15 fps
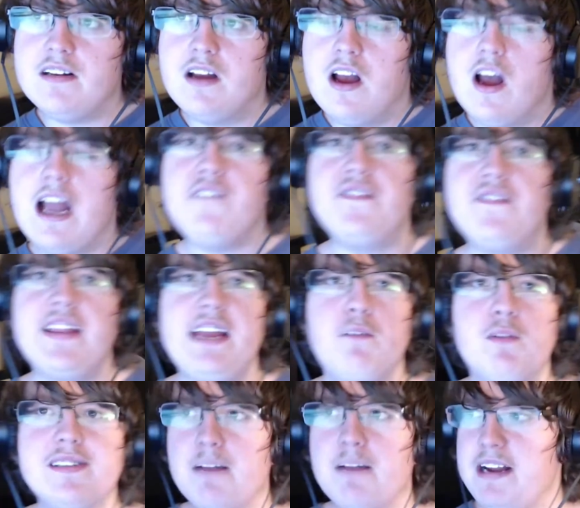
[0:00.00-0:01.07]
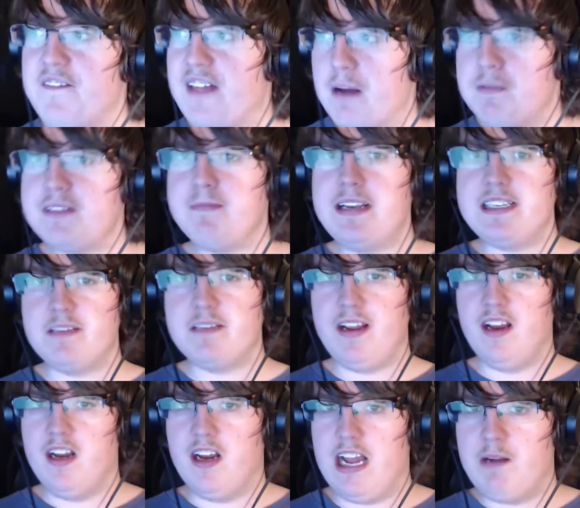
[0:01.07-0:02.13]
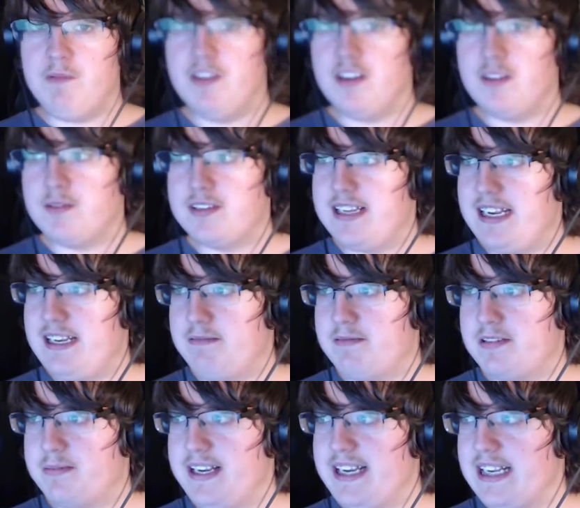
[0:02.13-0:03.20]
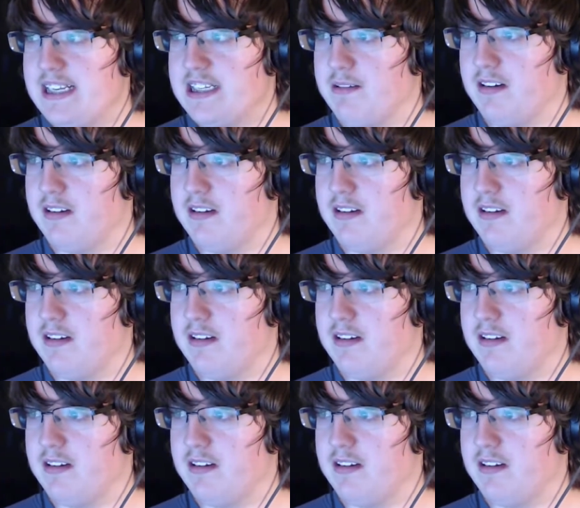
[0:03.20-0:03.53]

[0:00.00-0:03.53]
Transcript: If that was meant to be her, how on earth was he speaking to her?